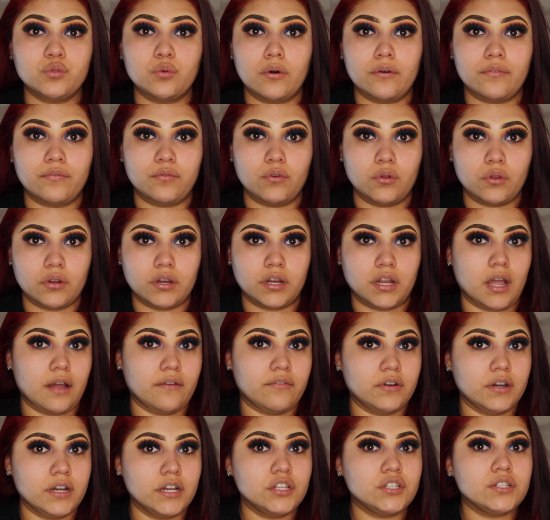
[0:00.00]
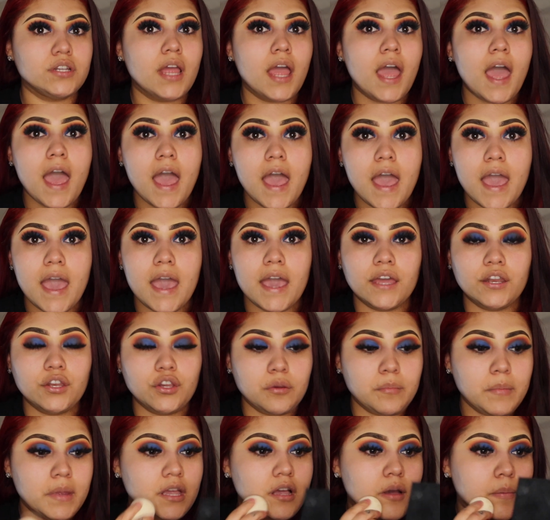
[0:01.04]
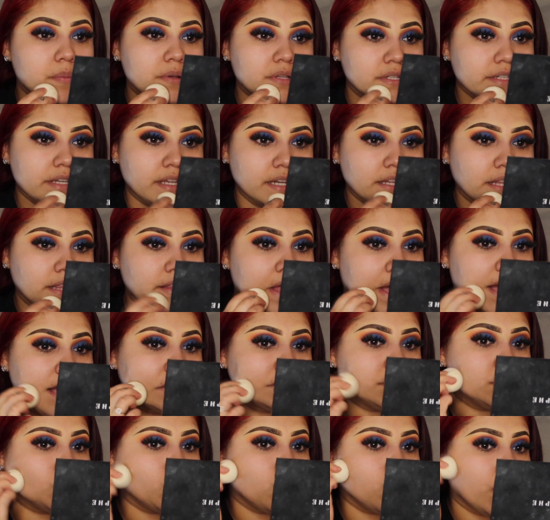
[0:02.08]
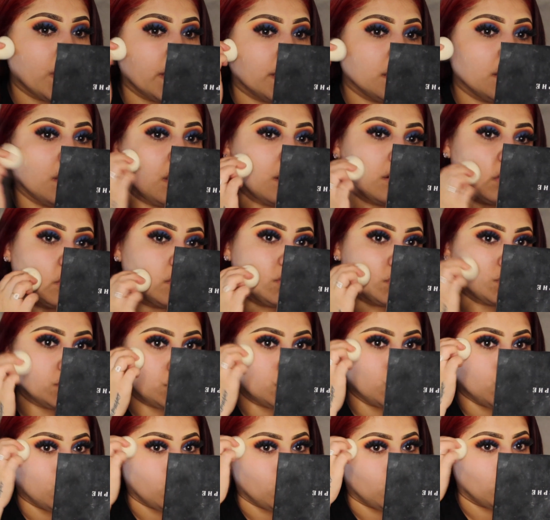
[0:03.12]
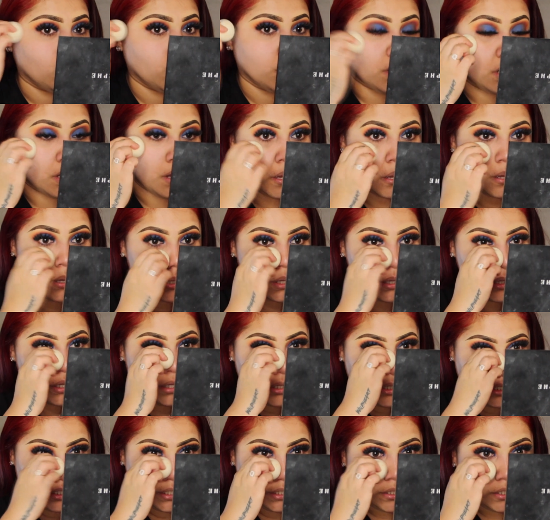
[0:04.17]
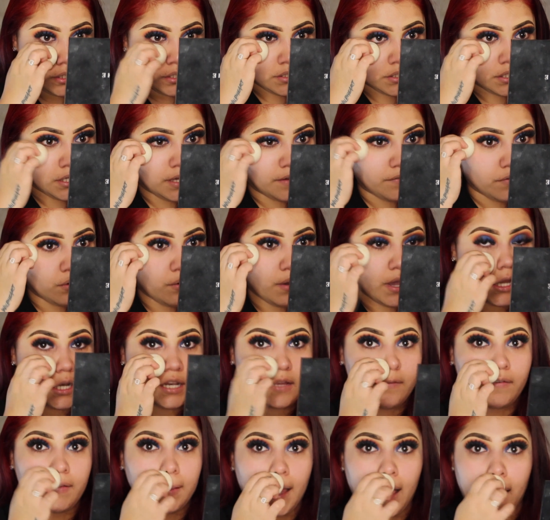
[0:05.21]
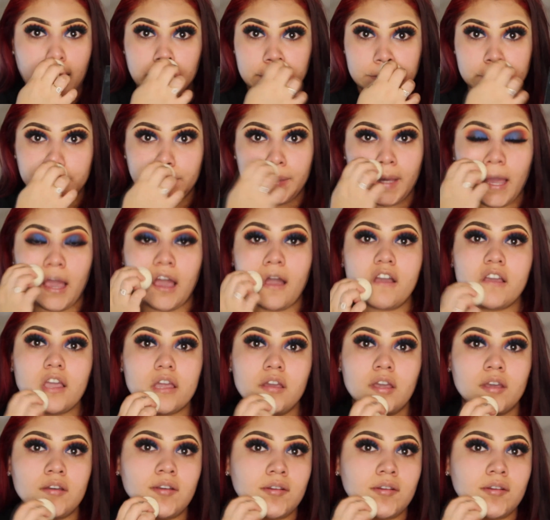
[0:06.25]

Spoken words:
you a fuller coverage, and your makeup is gonna last way longer too. It doesn't give you any flashback.